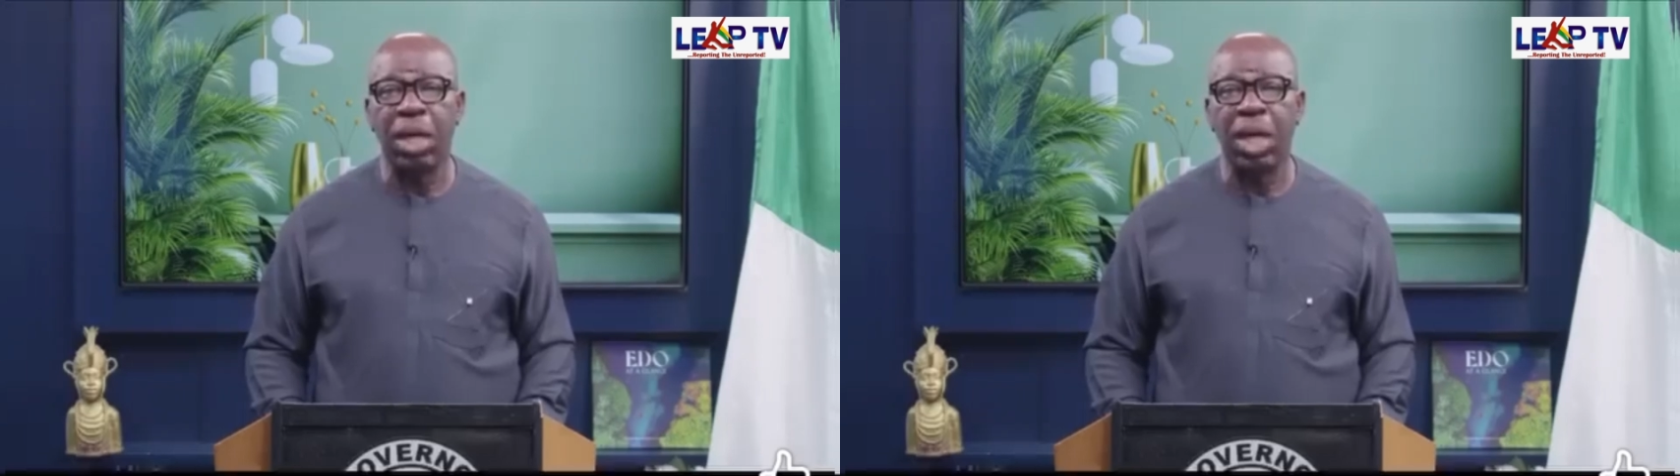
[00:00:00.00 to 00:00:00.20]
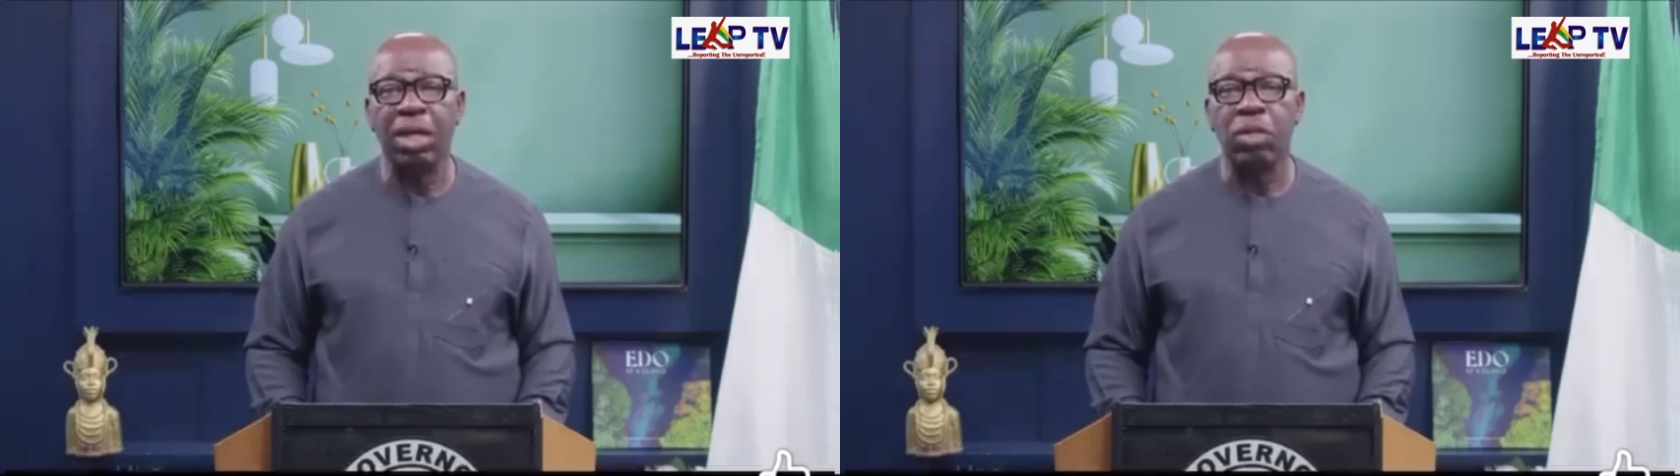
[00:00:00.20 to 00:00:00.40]

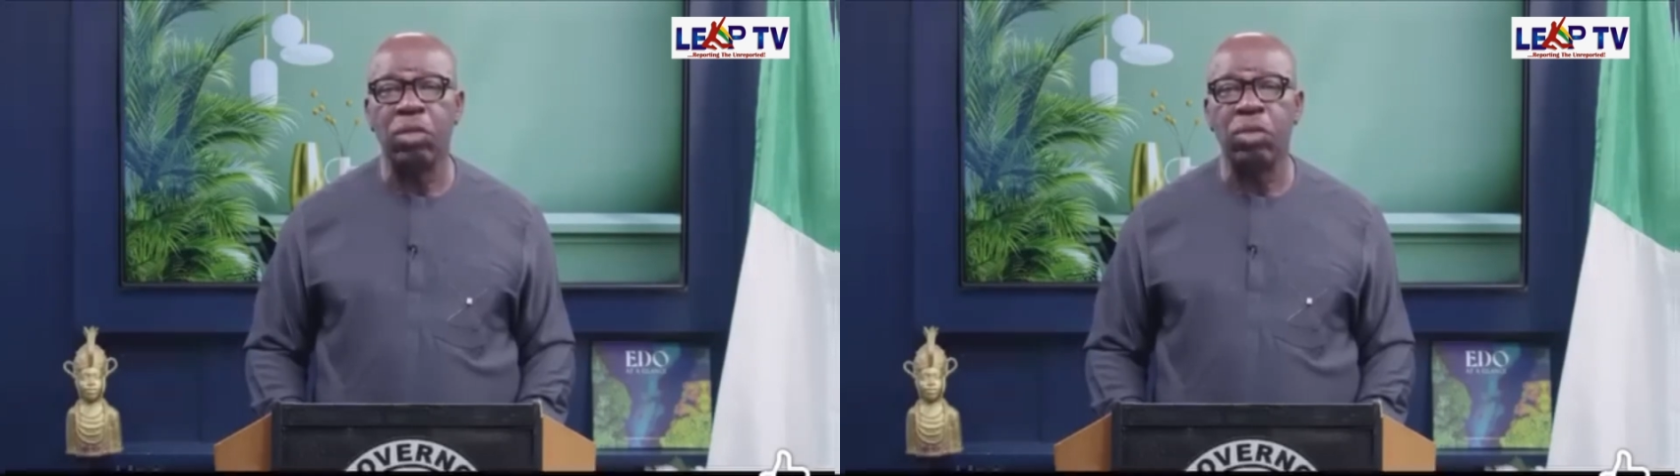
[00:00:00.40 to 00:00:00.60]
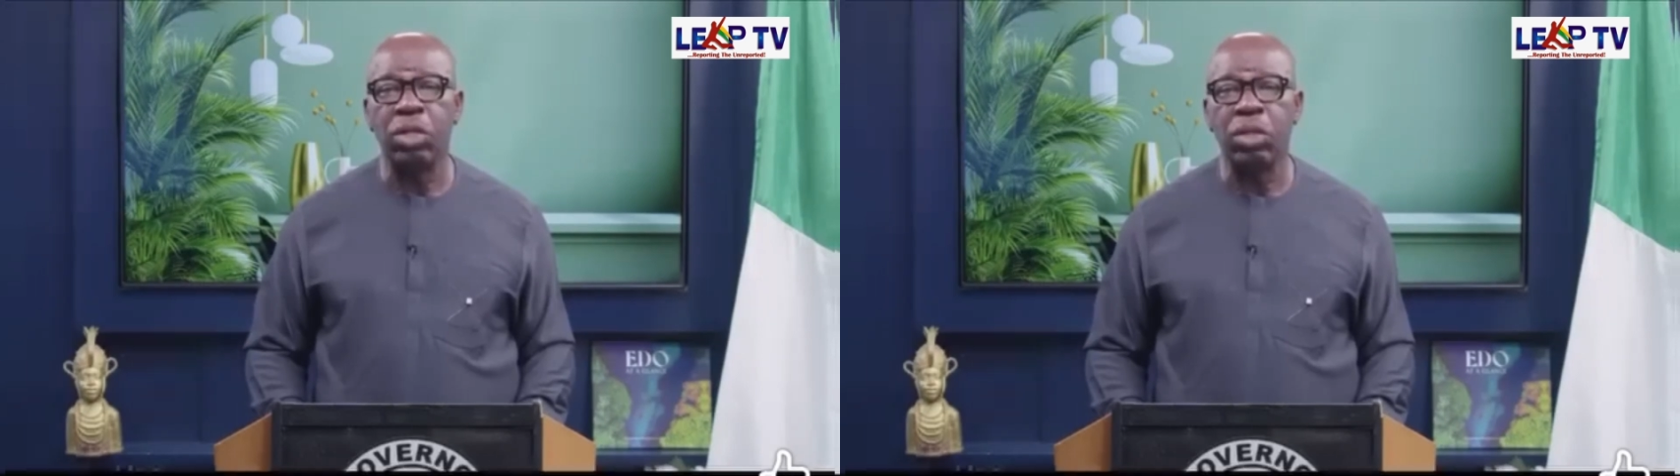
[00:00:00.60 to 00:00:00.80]
and
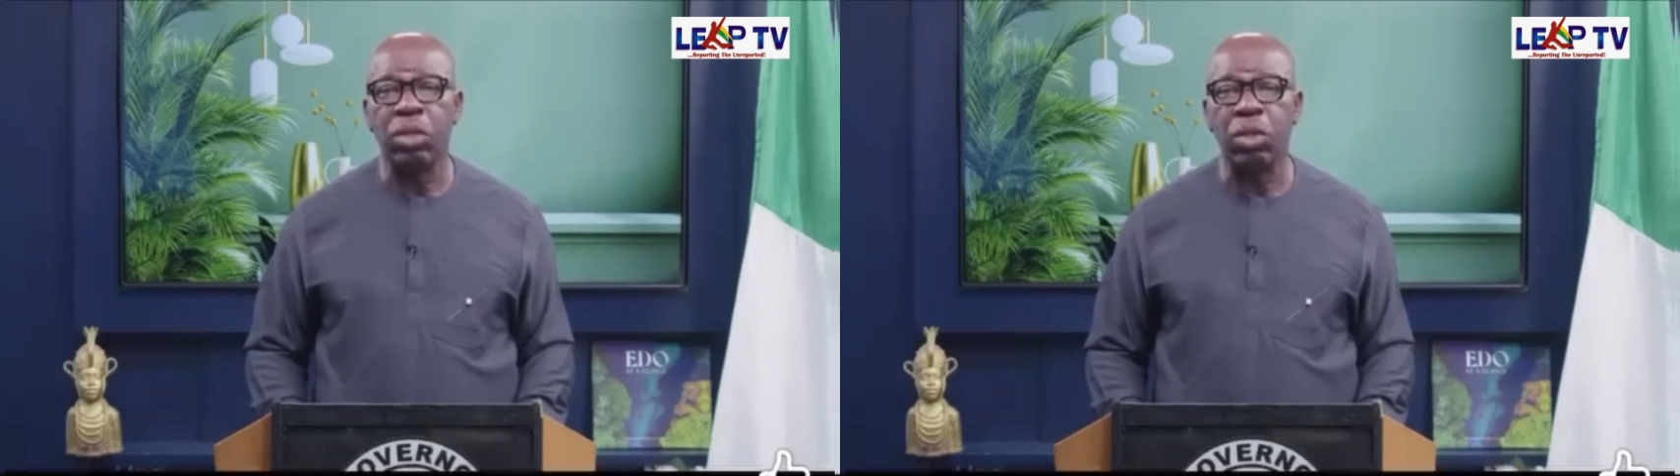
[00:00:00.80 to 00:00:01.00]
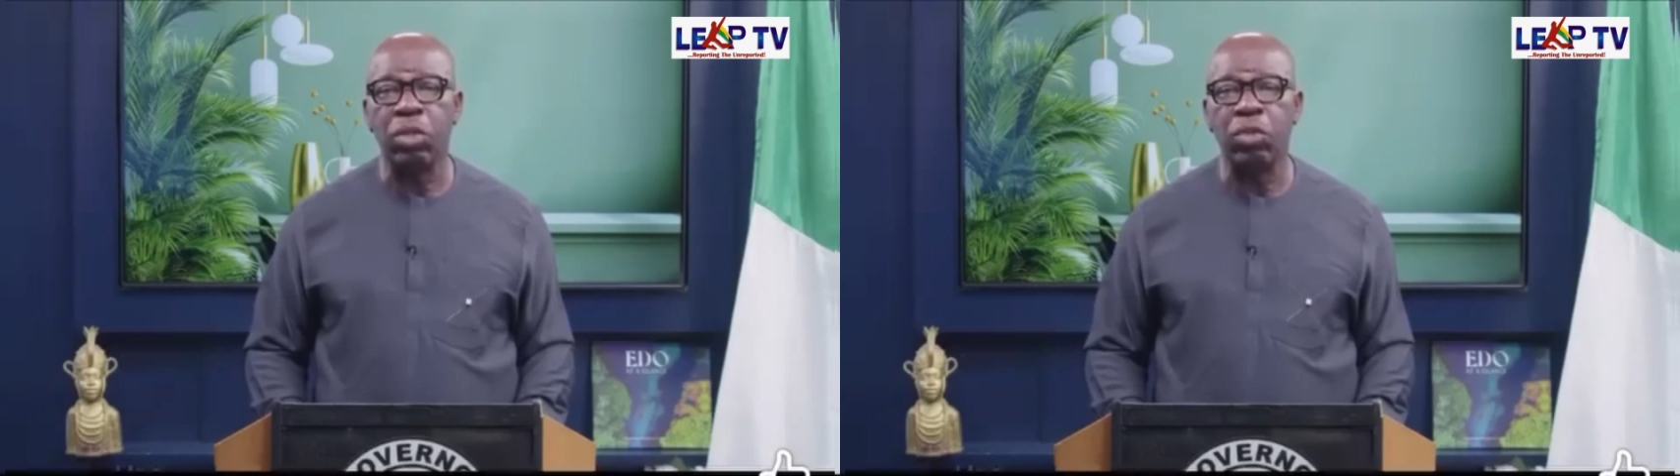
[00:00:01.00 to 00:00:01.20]
not
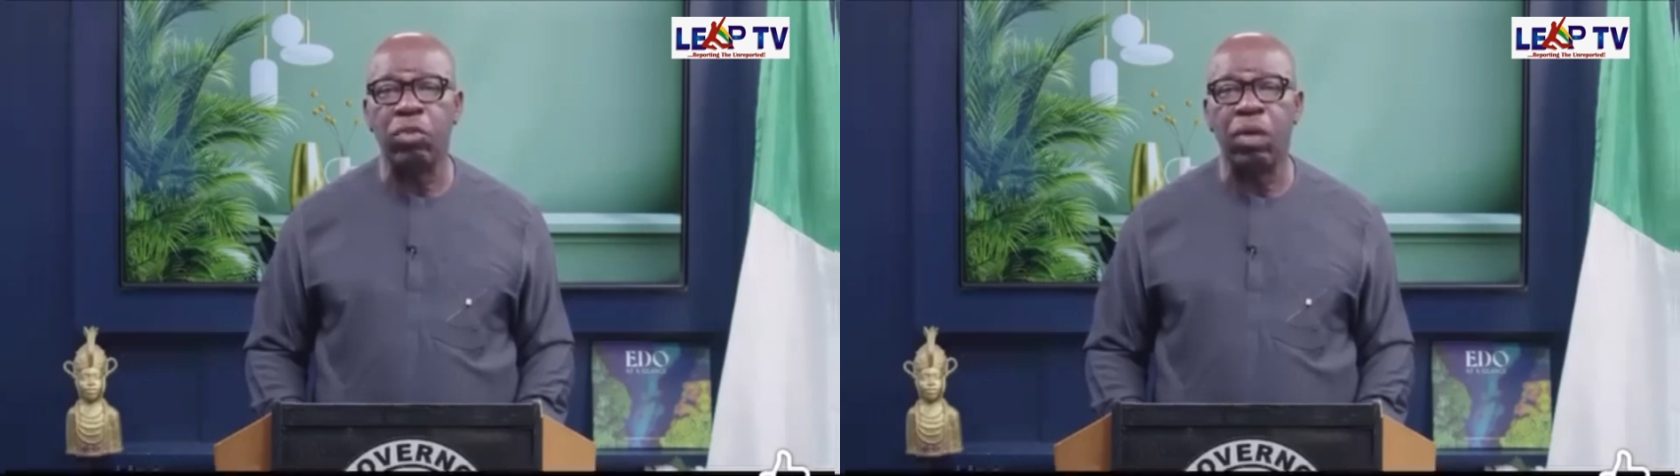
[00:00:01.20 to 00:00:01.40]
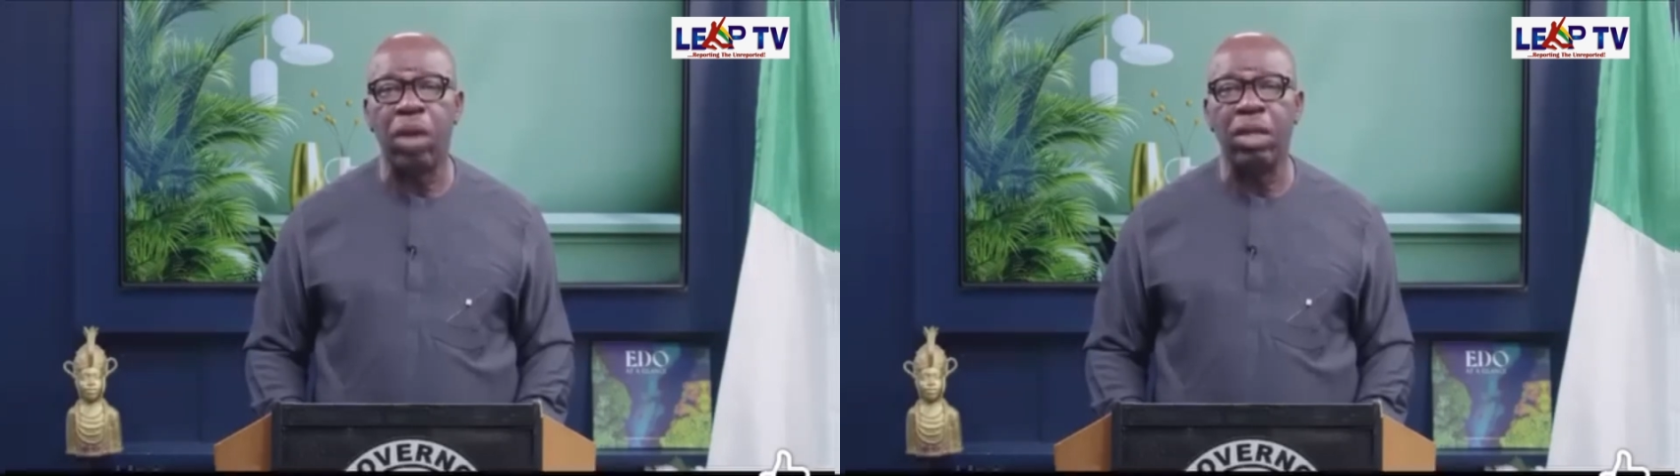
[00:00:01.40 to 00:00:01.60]
resort to
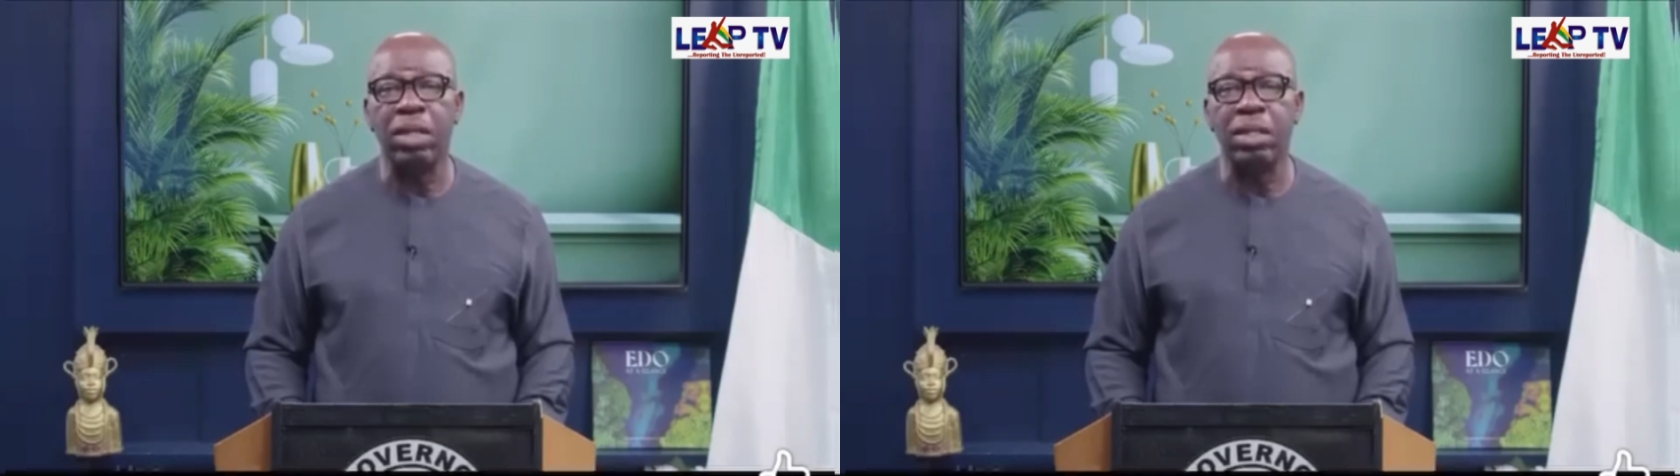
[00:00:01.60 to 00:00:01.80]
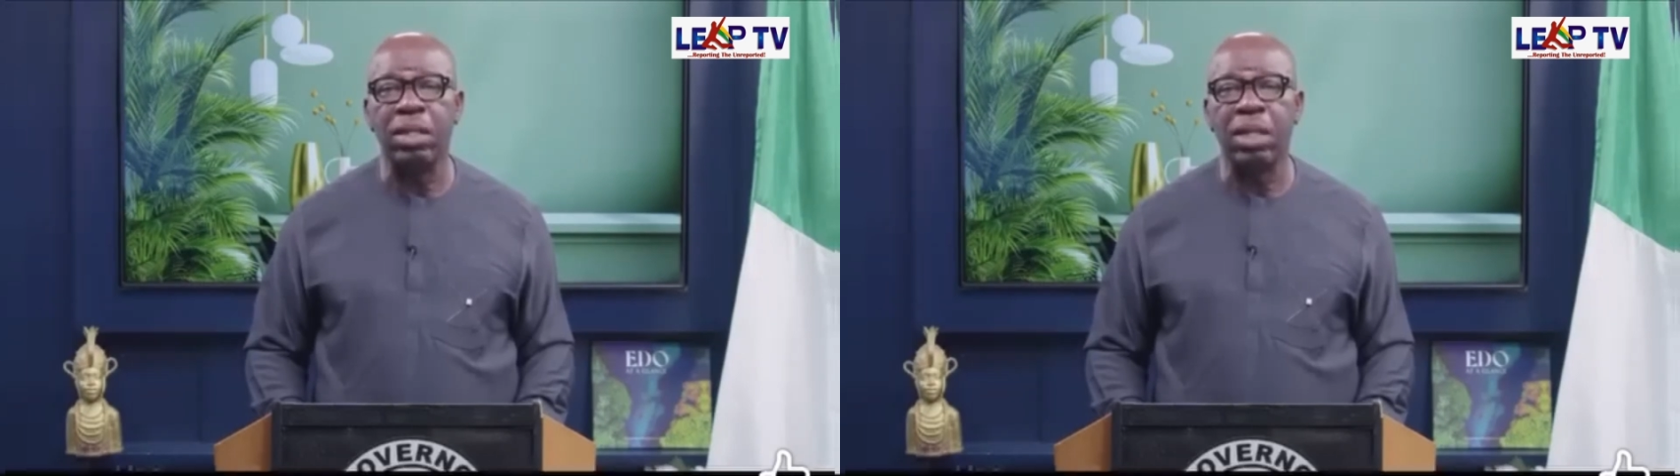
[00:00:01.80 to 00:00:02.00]

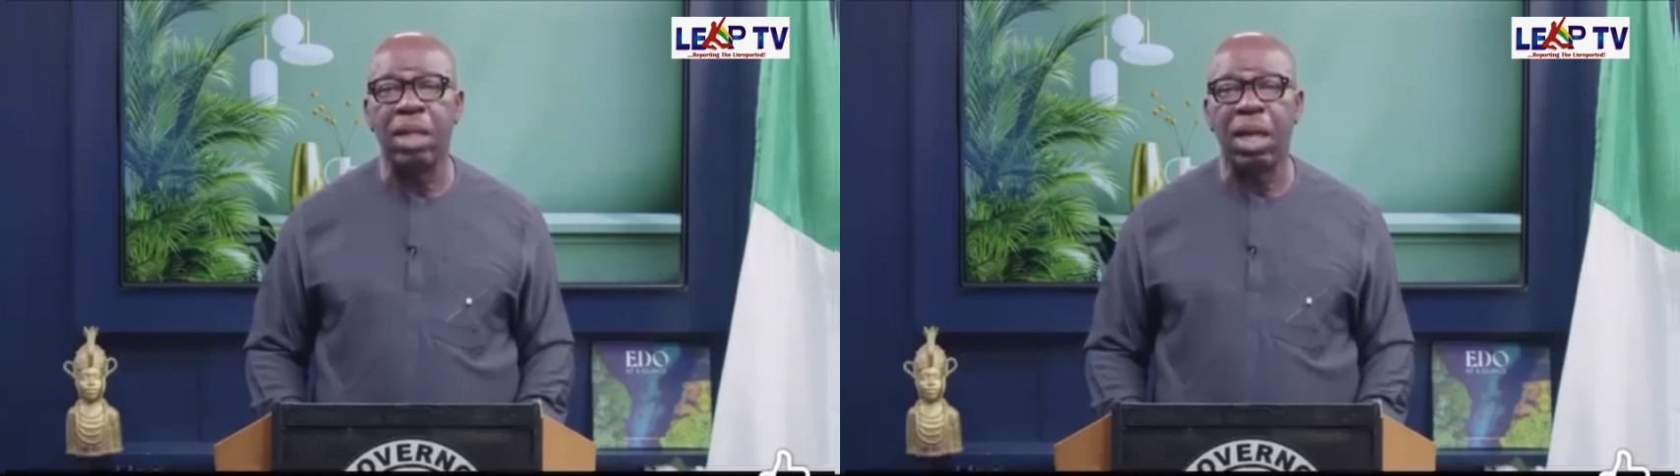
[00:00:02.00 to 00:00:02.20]
violence